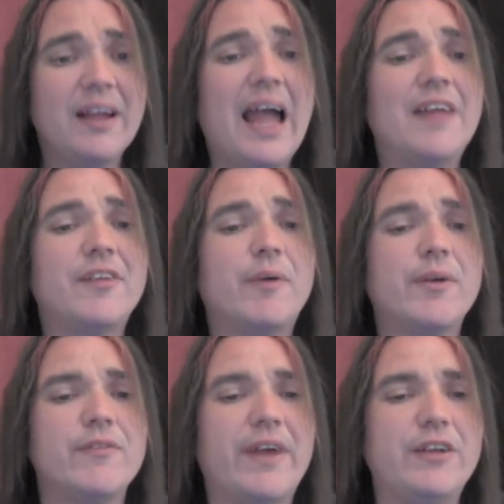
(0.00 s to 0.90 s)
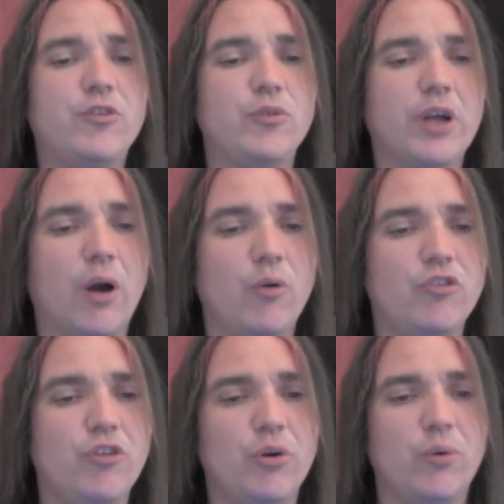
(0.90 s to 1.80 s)
Guys, I want to invite you to go
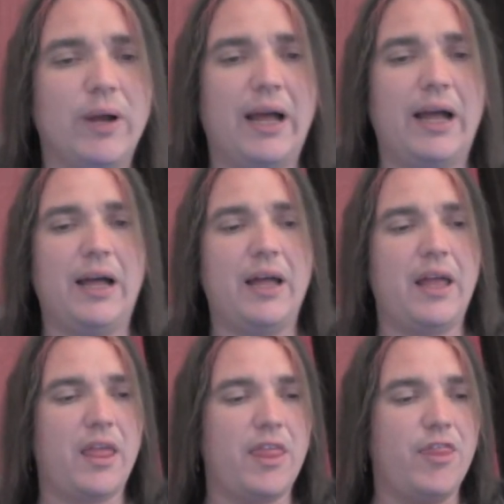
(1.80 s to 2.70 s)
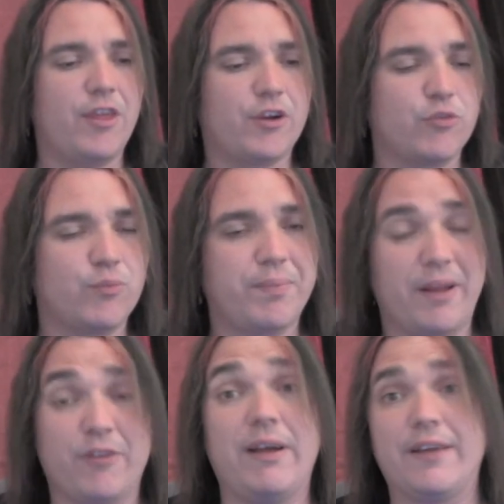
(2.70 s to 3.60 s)
to
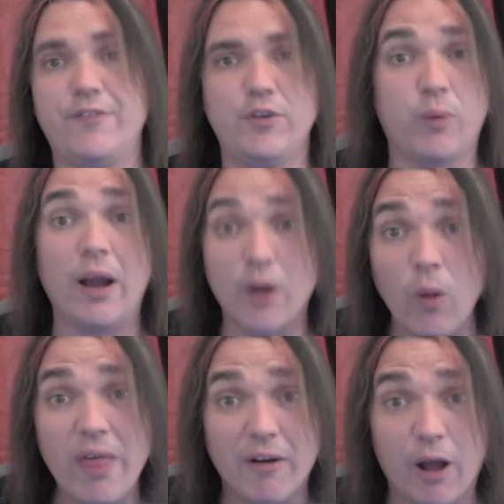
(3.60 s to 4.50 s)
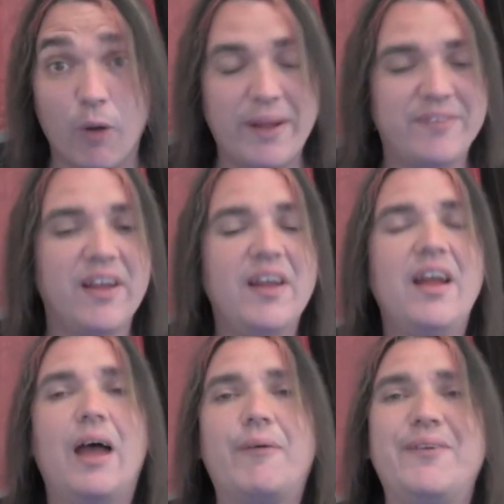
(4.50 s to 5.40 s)
the correct view. I go there always.
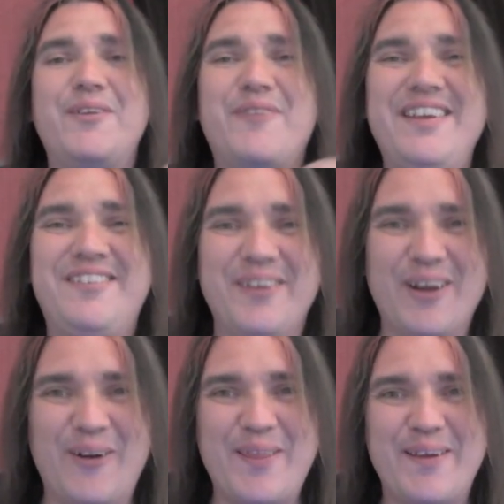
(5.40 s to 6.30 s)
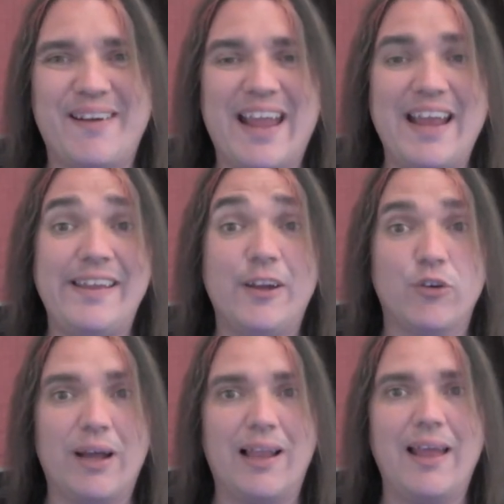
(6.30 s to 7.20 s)
I want to invite you to go to the Arcadia
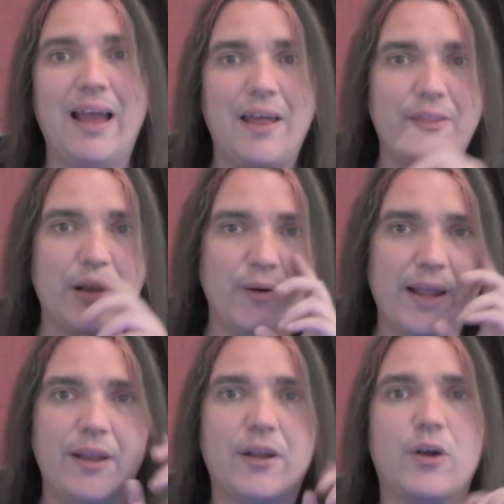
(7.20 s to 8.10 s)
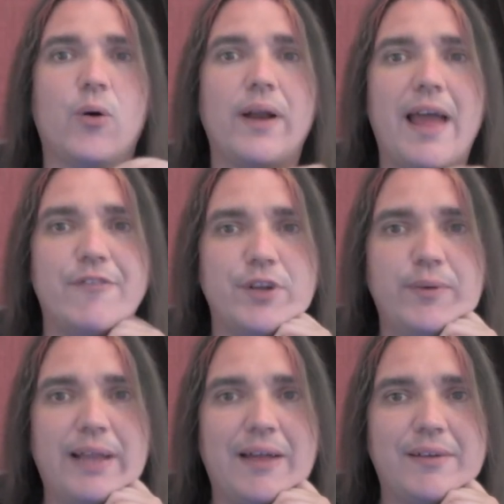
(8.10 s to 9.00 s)
Grill. They're located on Court Avenue
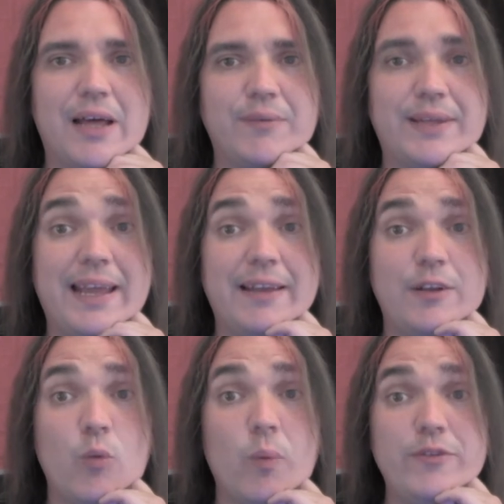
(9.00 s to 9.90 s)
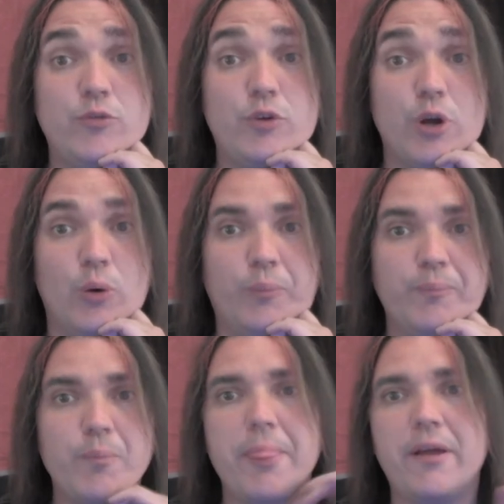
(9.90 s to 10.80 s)
in downtown Canton. When you do,
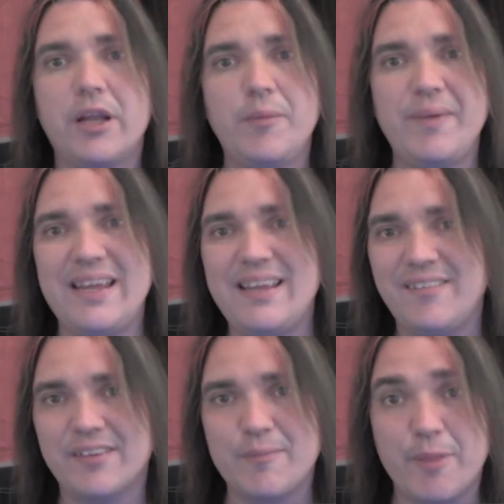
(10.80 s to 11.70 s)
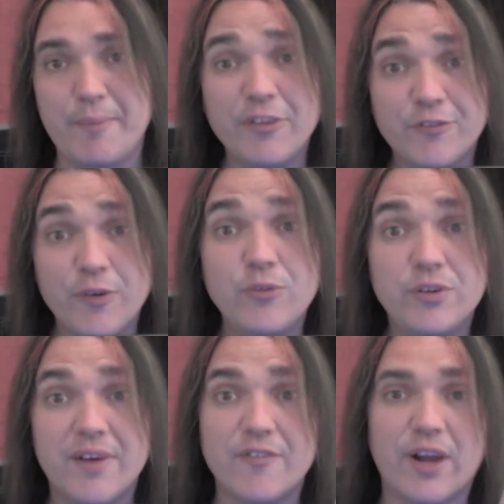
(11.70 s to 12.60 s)
you're going to be eating some of the best food
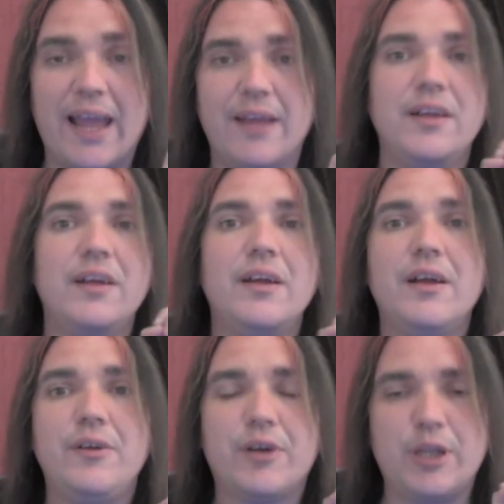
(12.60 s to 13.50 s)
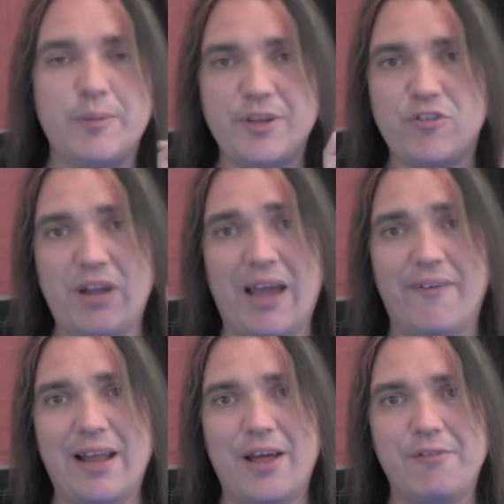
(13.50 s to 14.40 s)
you've ever had. You're going to be
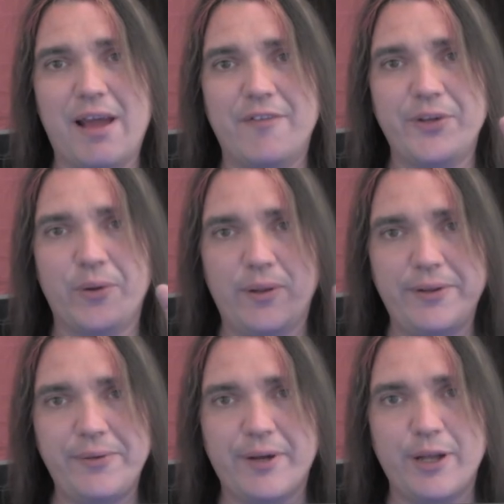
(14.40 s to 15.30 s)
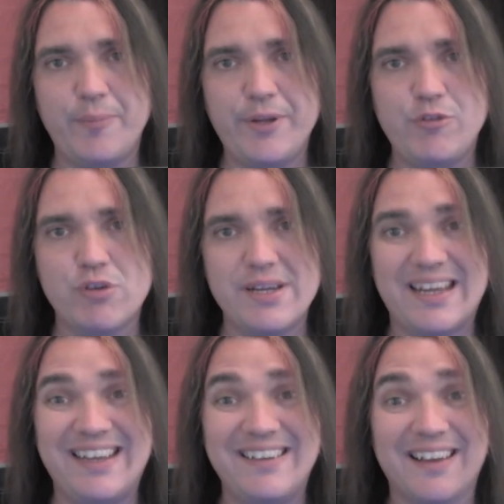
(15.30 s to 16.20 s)
chowing on ravioli. You're going to be
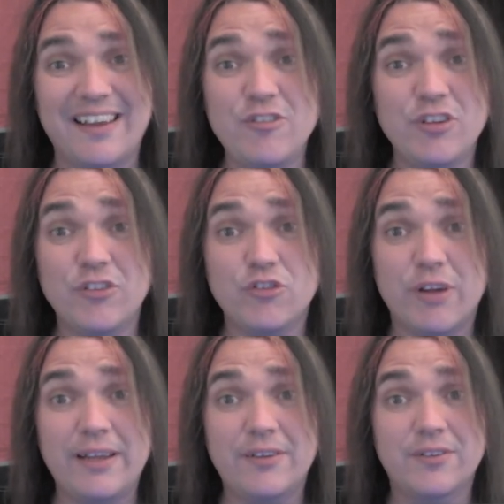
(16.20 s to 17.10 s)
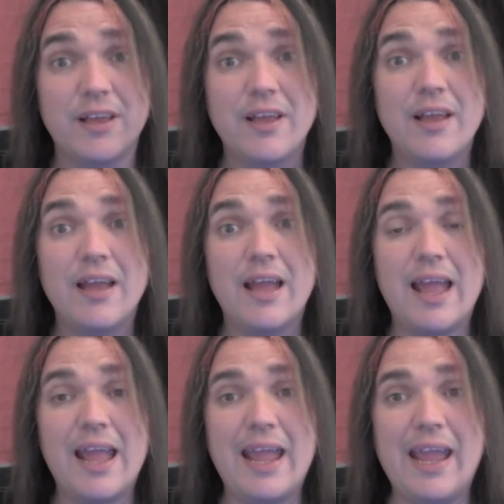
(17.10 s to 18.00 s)
drinking delicious drinks.
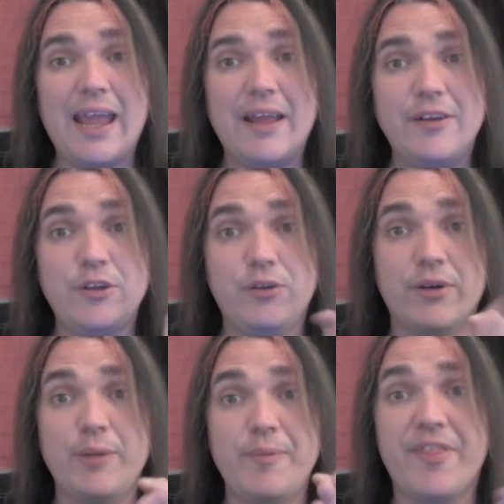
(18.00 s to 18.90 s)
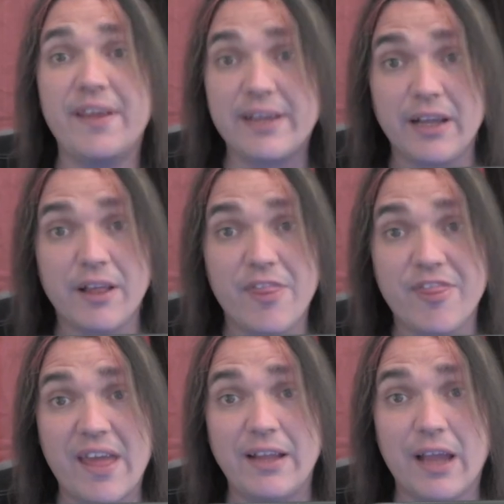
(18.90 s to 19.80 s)
And you're going to be thinking,
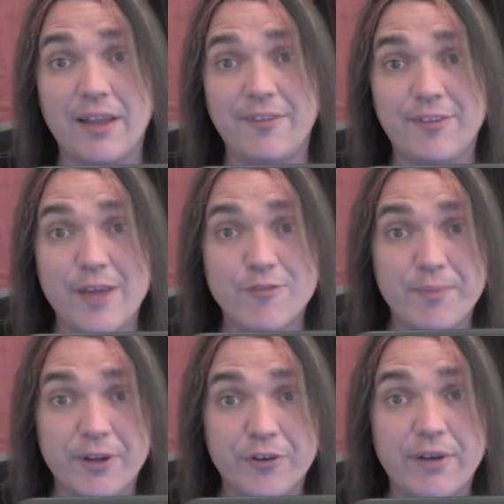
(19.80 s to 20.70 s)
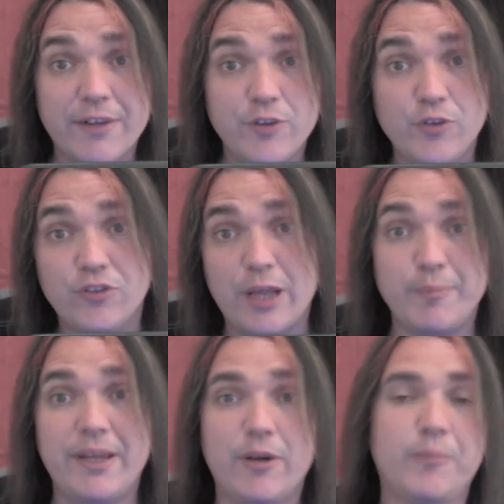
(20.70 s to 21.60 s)
thank God Sam from the correct view sent
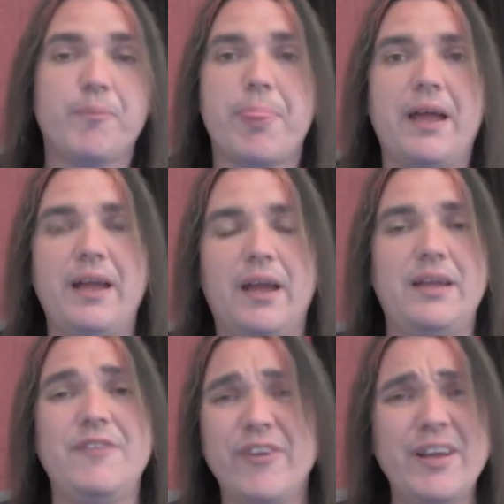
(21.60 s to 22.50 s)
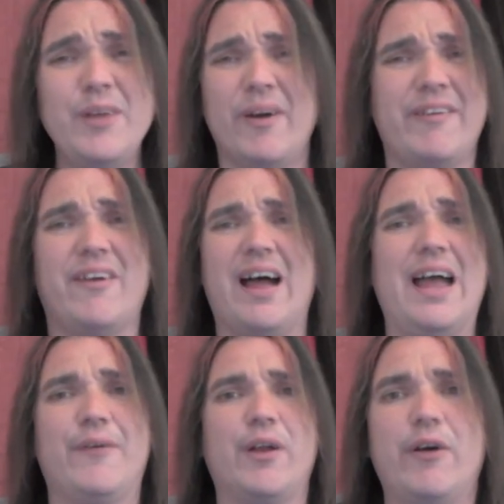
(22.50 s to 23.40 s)
me here. If you're anywhere in
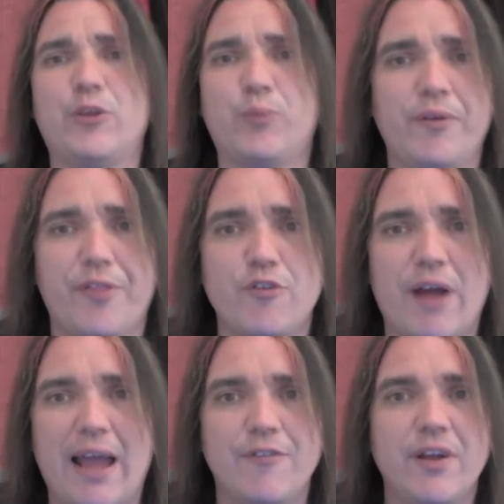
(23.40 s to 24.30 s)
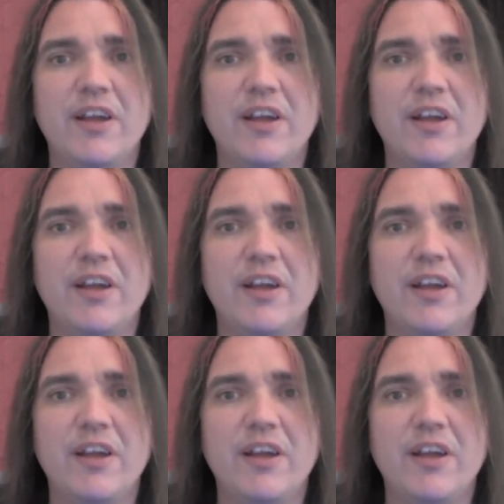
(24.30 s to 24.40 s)
Ohio at all, it's worth the drive.